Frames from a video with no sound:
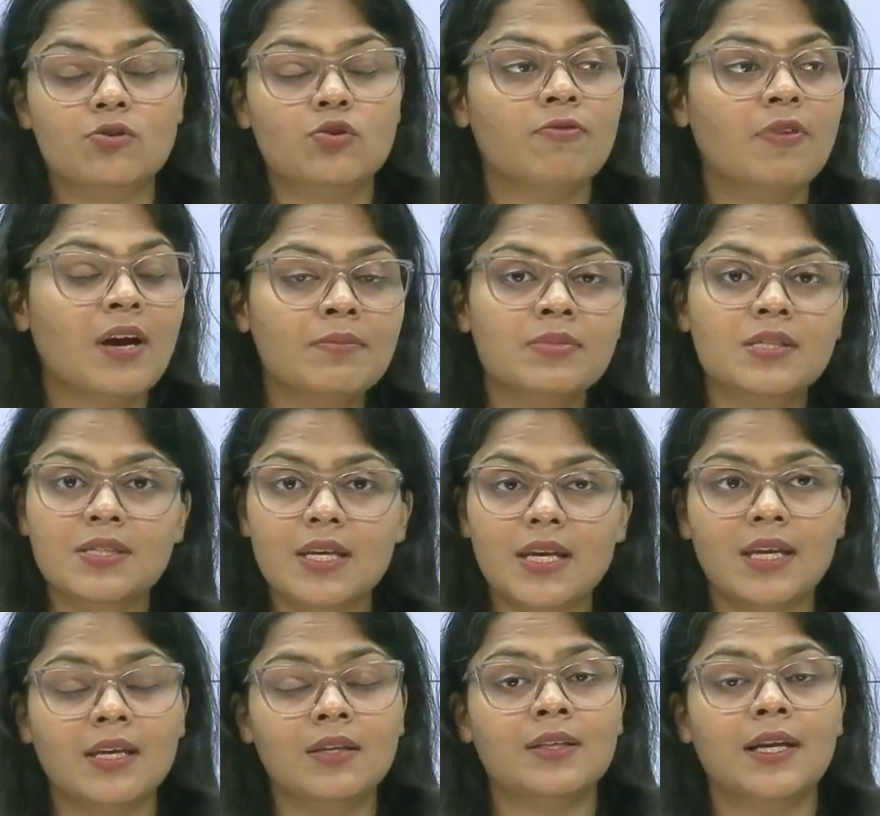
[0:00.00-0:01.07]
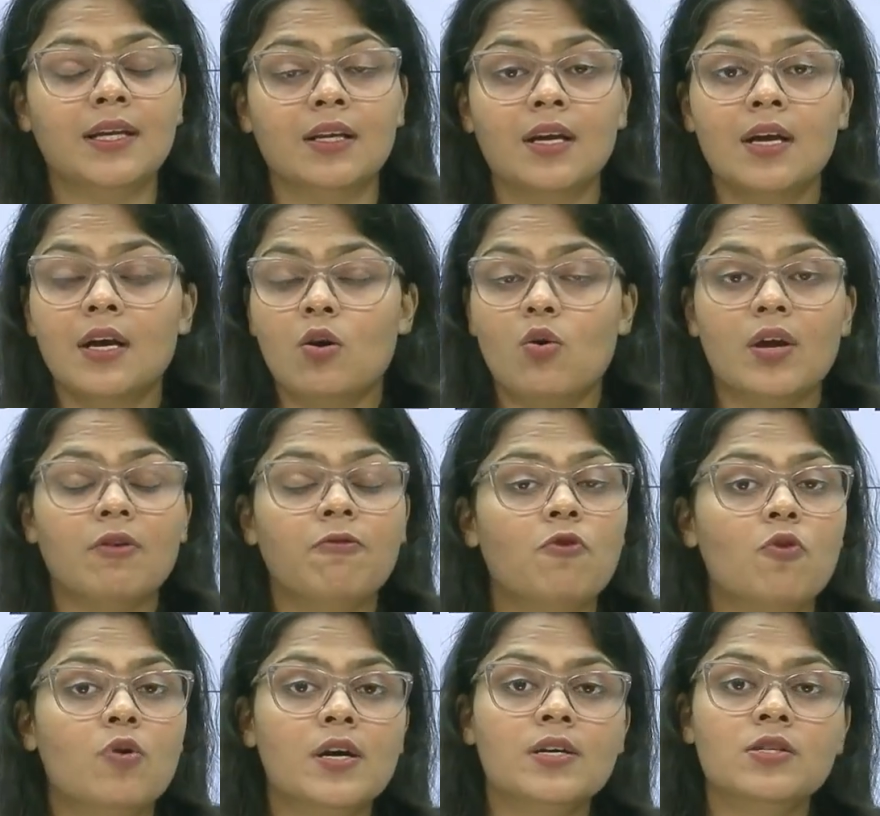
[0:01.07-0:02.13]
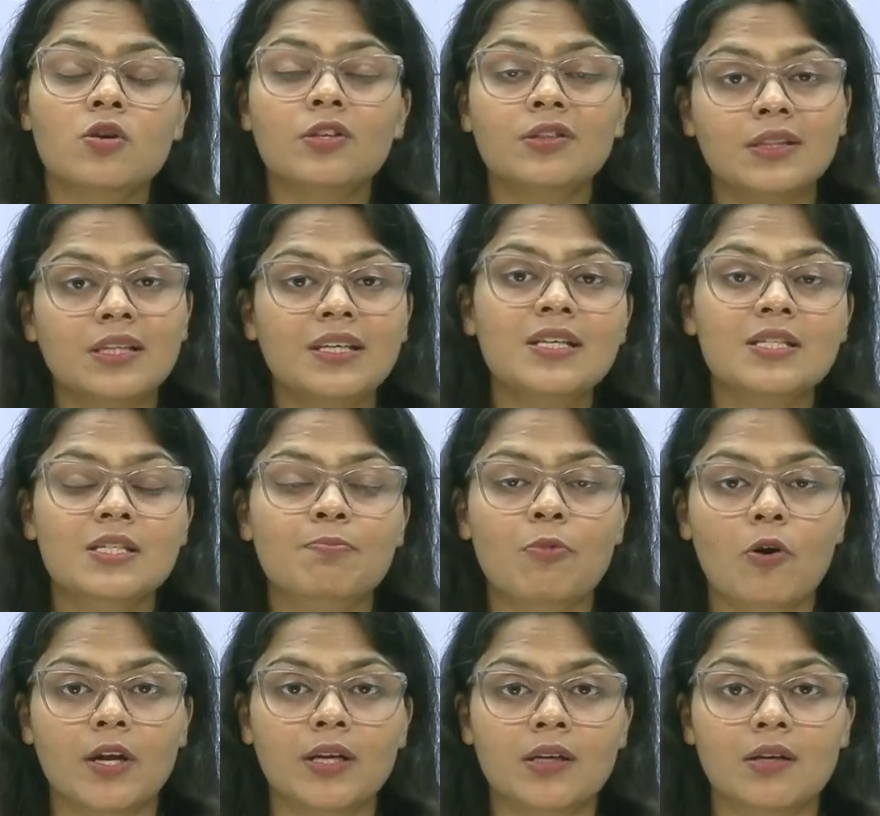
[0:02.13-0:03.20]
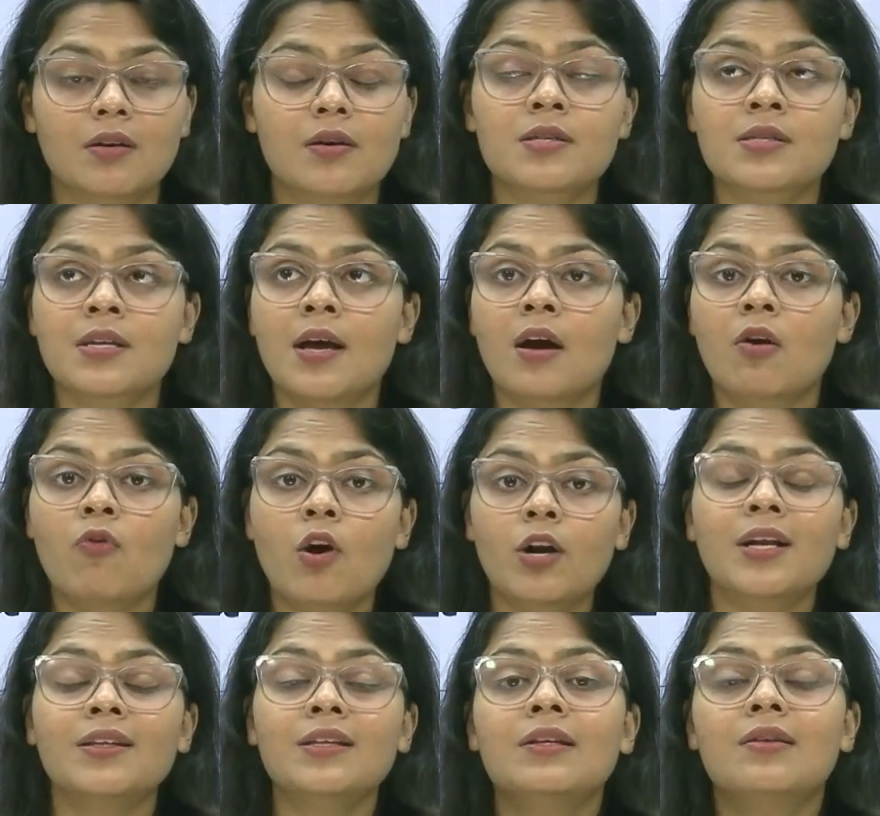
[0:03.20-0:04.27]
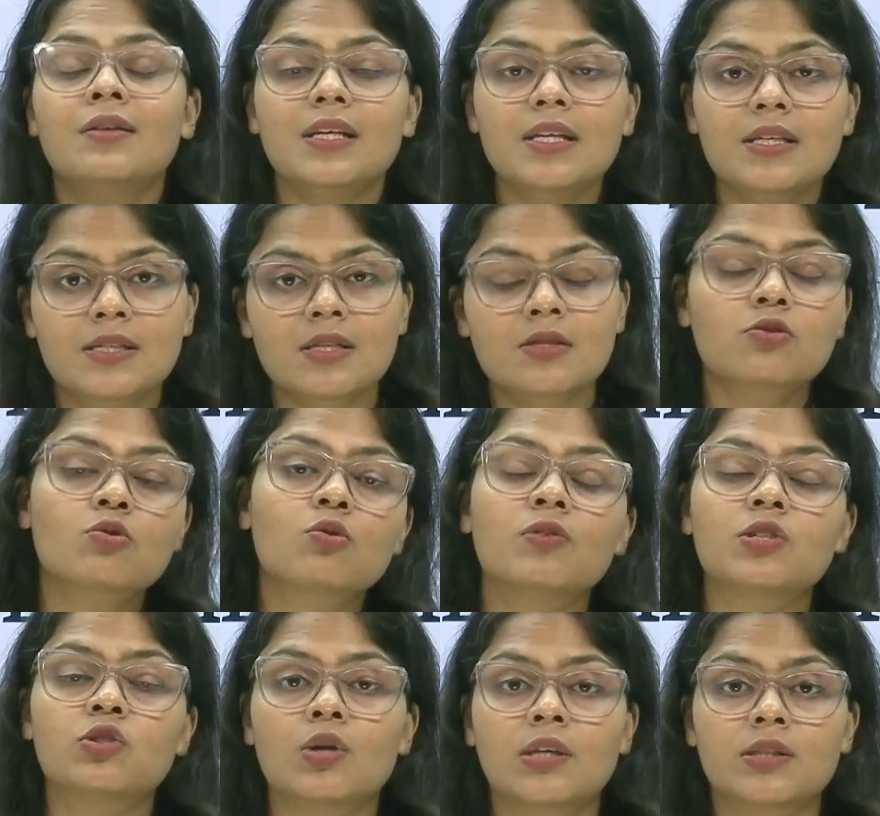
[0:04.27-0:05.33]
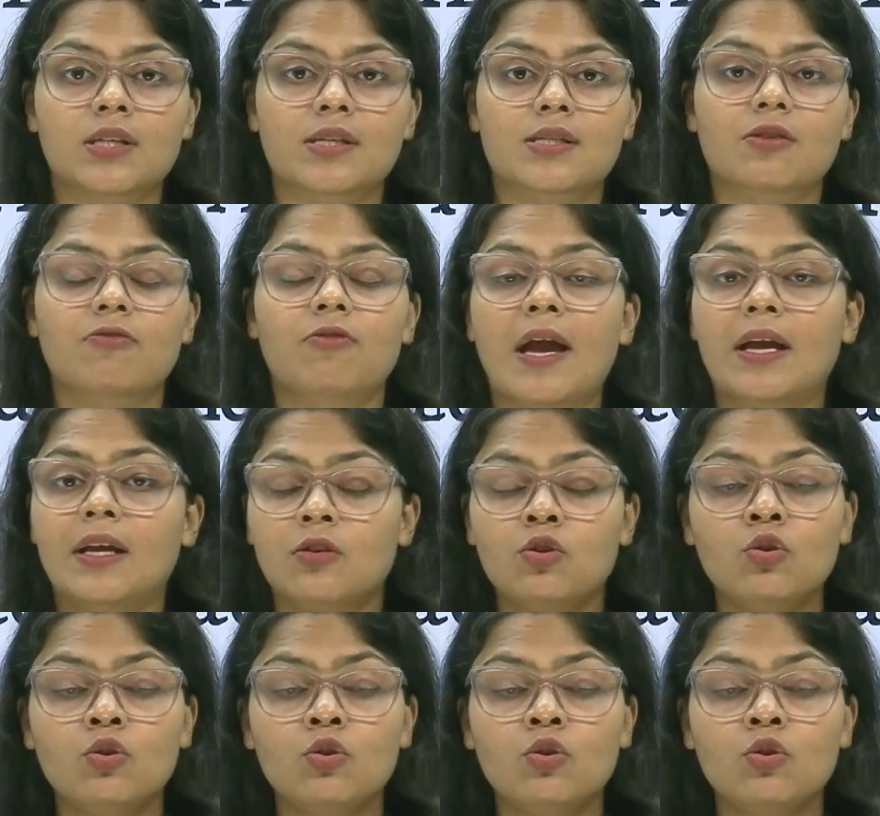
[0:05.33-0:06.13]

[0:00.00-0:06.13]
So if I'm saying that, okay, focus on these pointers, what are the reasons through which you are justifying?